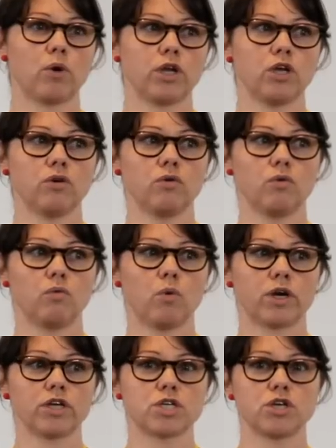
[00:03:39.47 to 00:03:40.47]
What
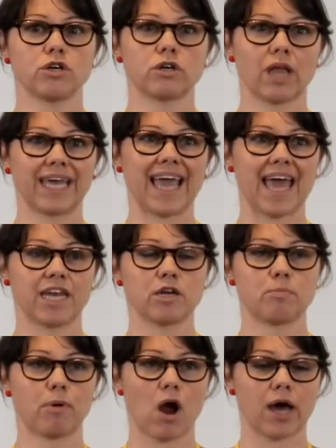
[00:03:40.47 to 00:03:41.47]
is your like
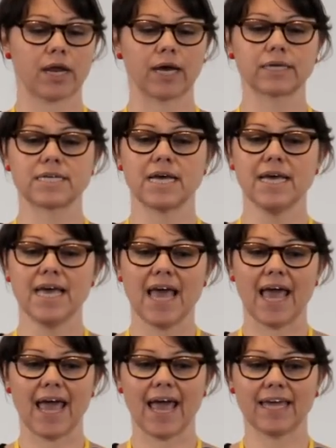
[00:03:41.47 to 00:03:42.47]
end product?
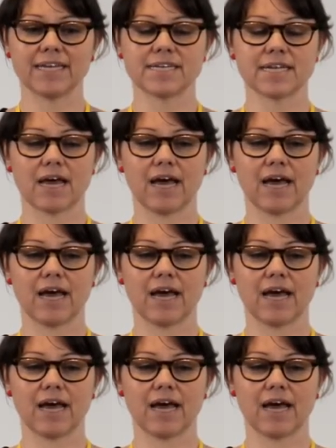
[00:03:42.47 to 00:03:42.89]
And